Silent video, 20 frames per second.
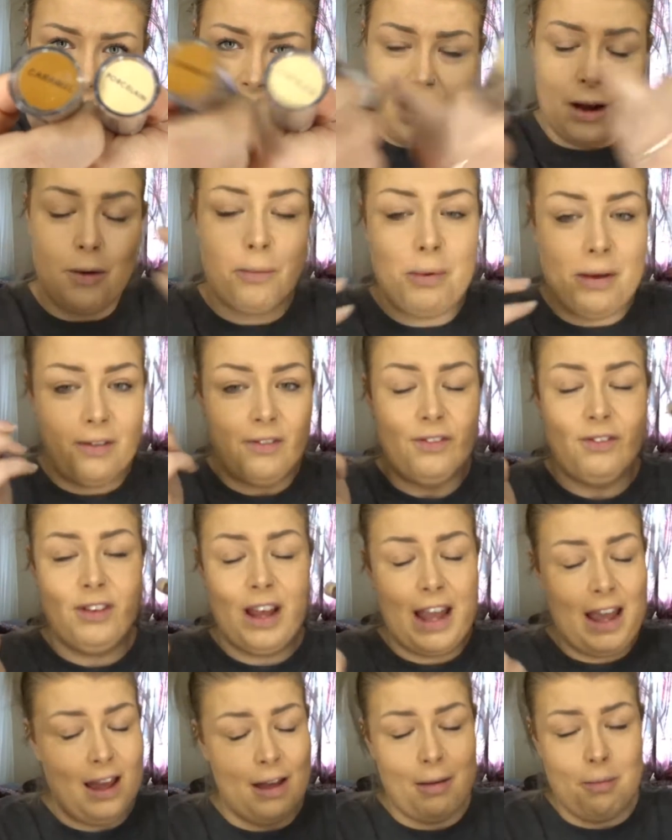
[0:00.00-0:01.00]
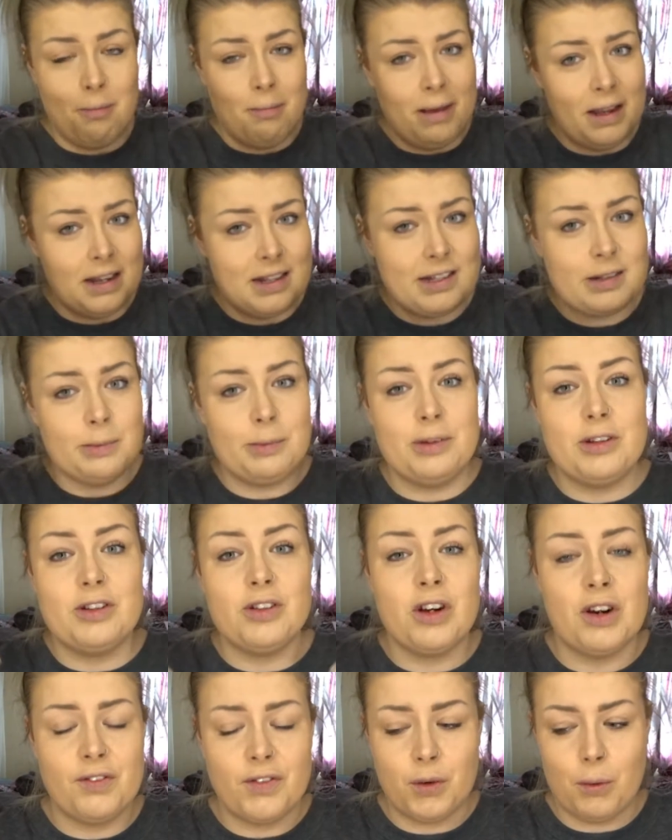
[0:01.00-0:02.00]
could be hit and miss, we're just
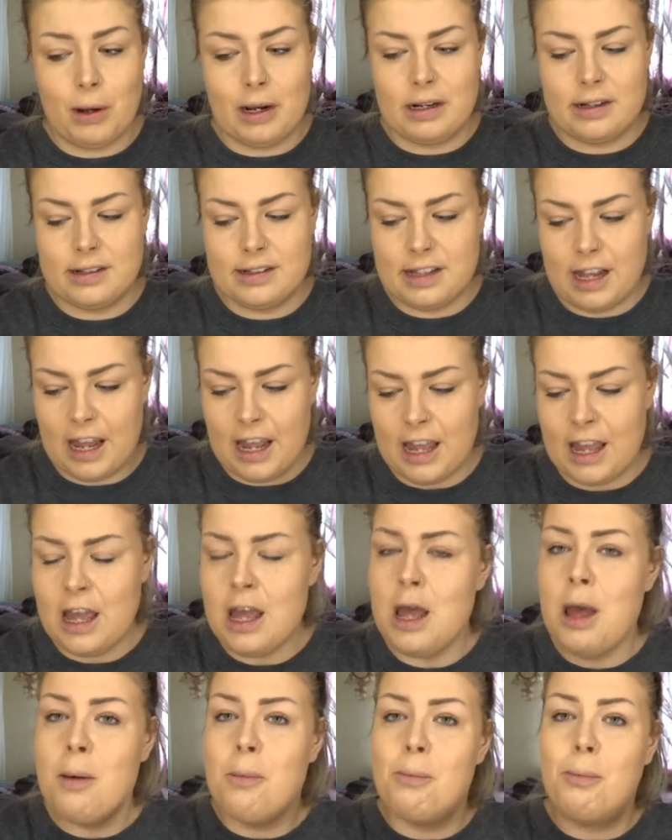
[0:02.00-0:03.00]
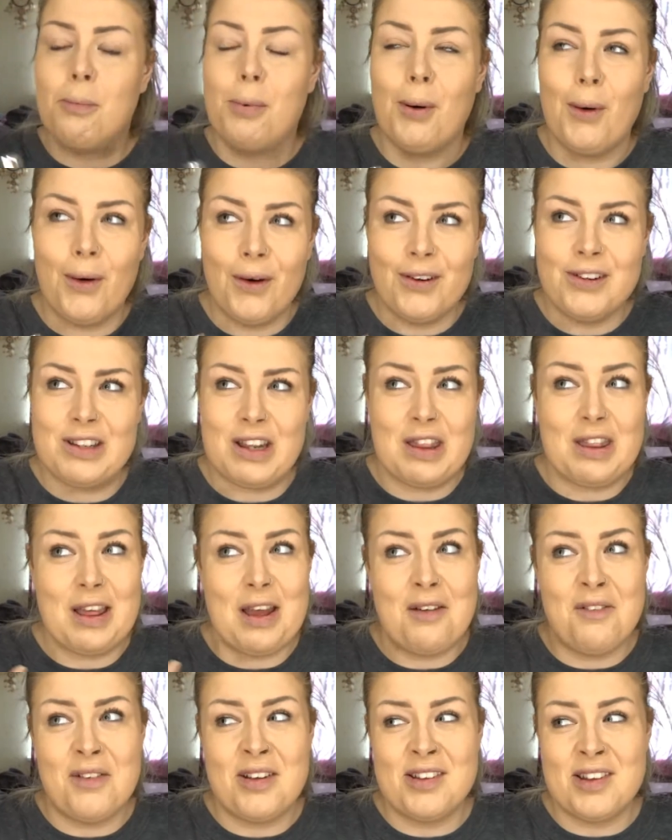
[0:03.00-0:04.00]
gonna have to wait and see, but
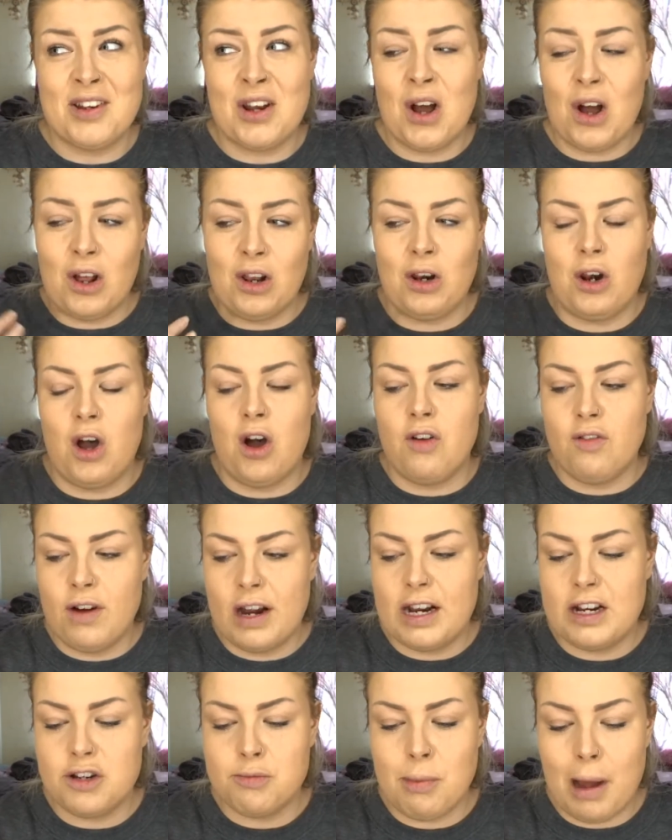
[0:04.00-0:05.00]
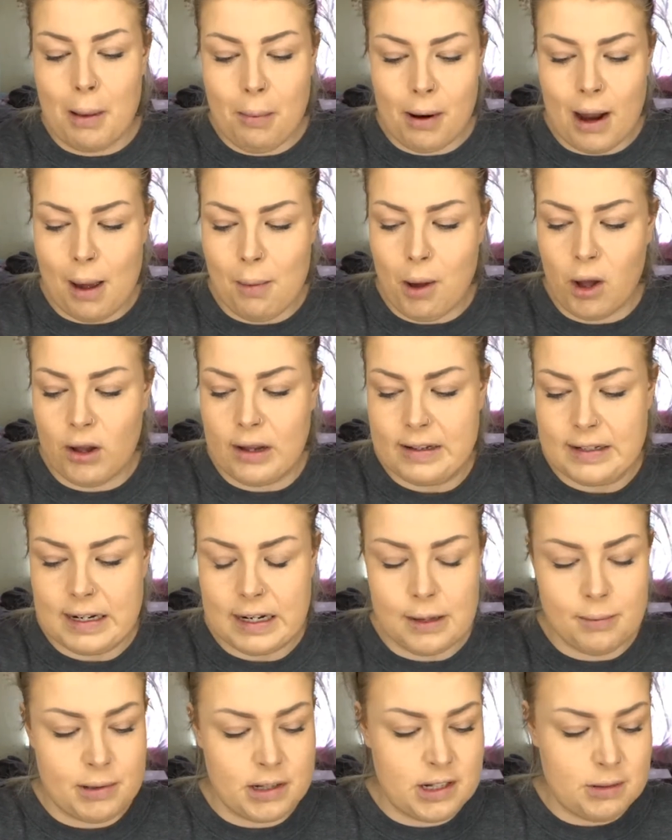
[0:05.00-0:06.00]
there is not a lot of range. My Primark is a
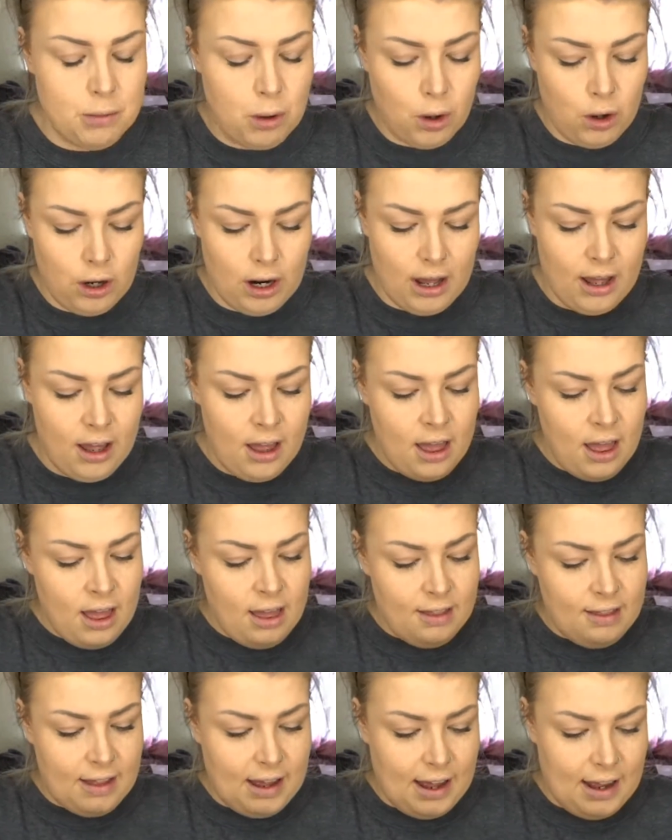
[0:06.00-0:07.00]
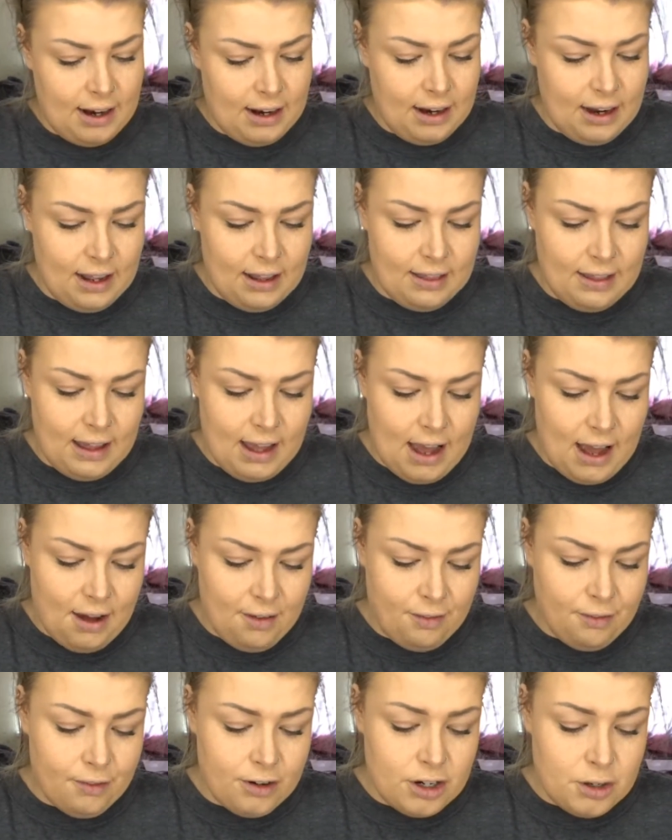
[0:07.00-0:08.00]
little bit smaller than the
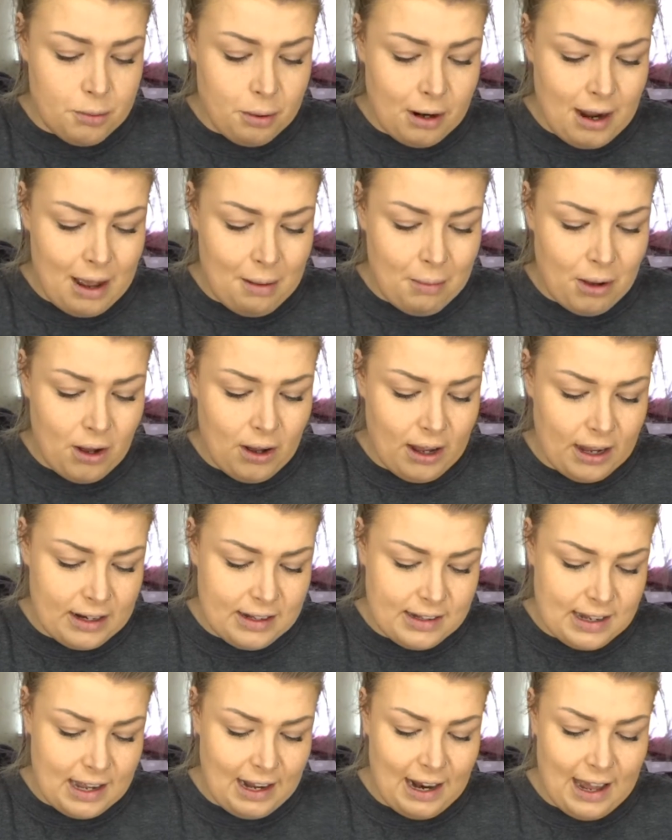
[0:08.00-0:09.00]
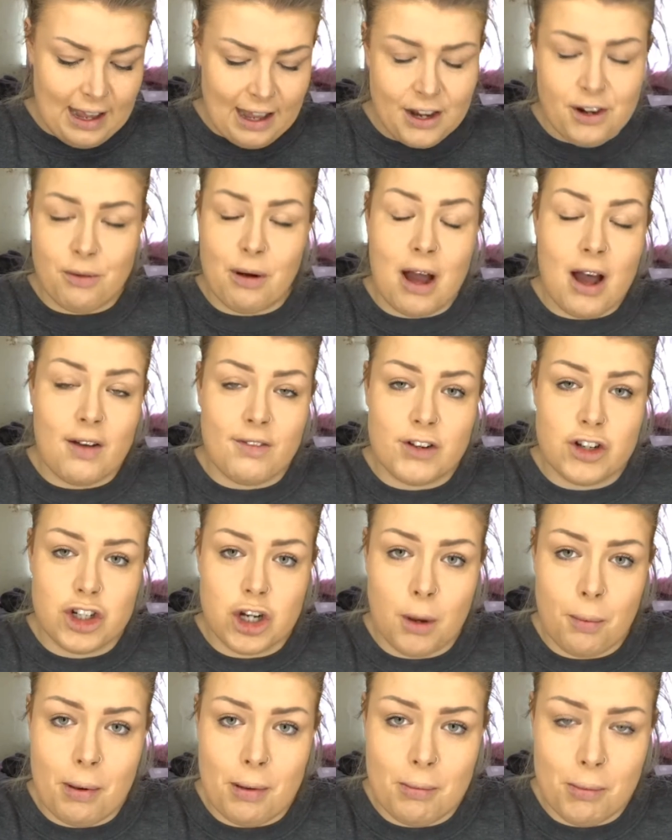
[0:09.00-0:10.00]
average Primark, I'd say. Like, I don't have a
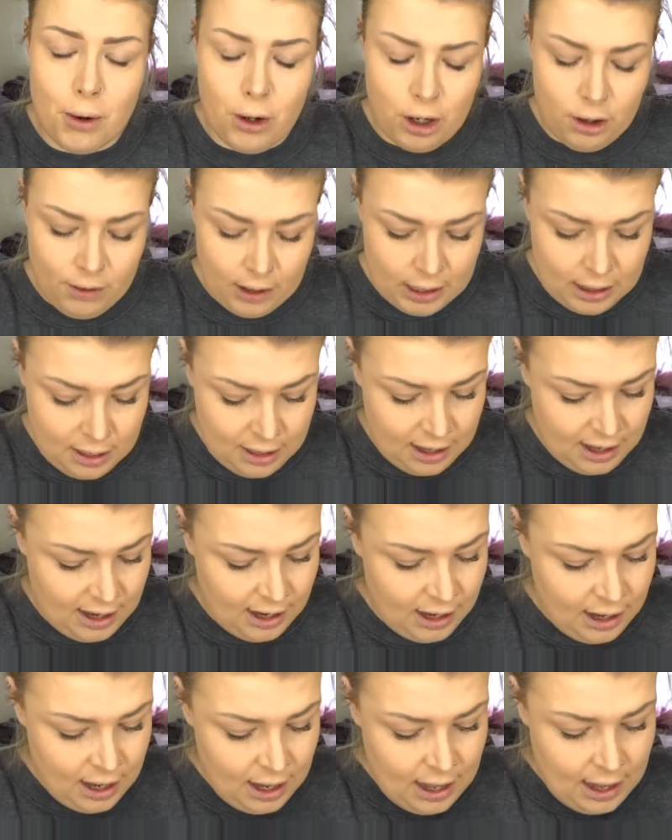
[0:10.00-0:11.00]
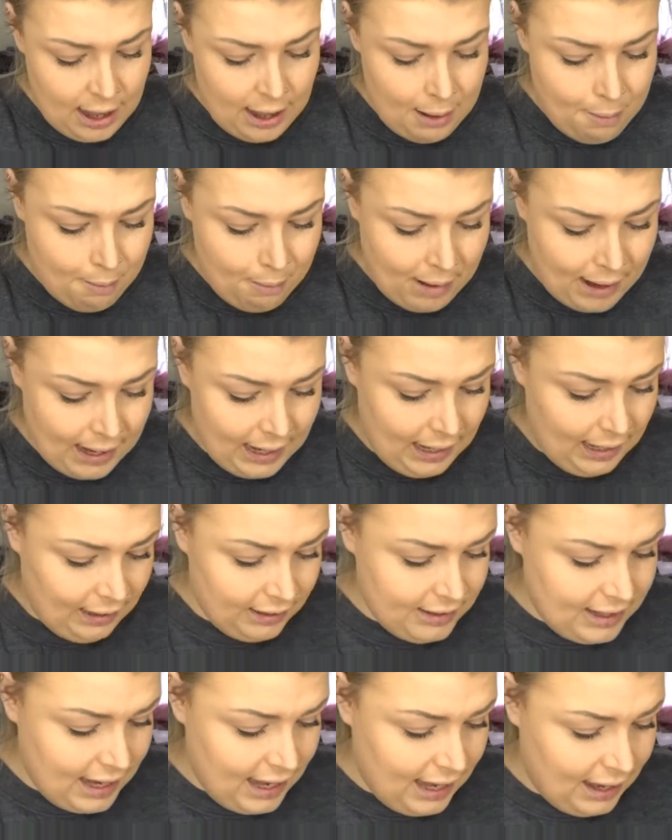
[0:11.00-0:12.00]
shopping mall or anything in my little
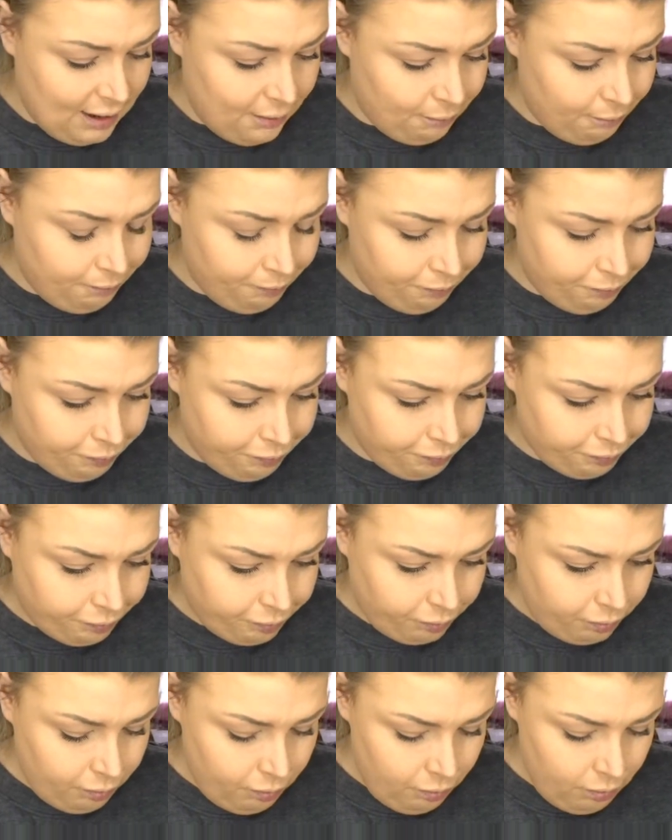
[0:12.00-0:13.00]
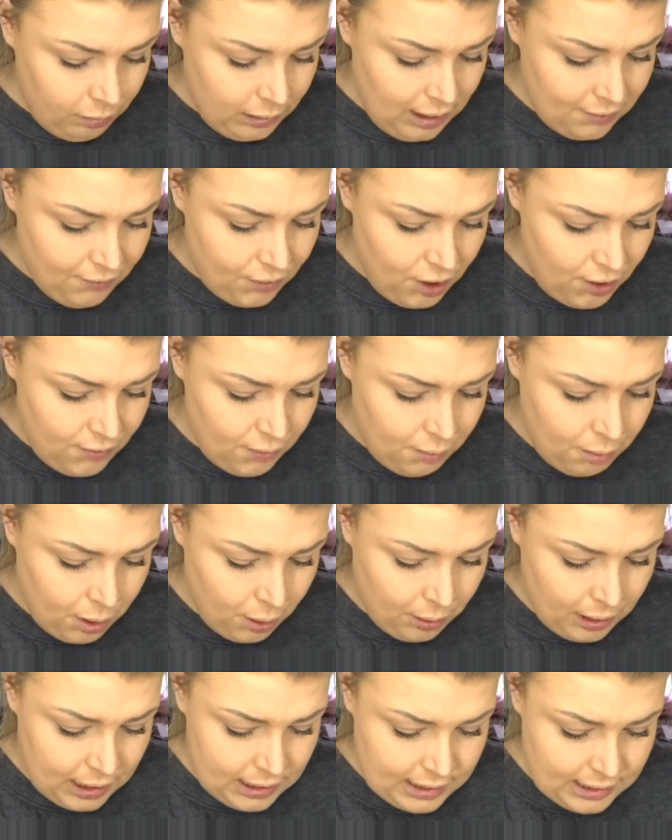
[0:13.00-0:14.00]
town. I've not even
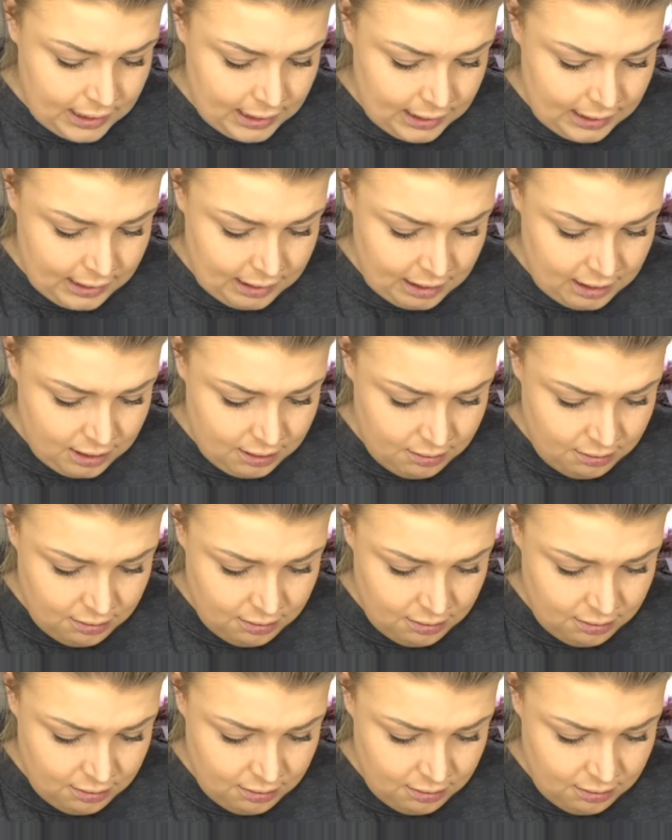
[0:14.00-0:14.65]
broke into these yet,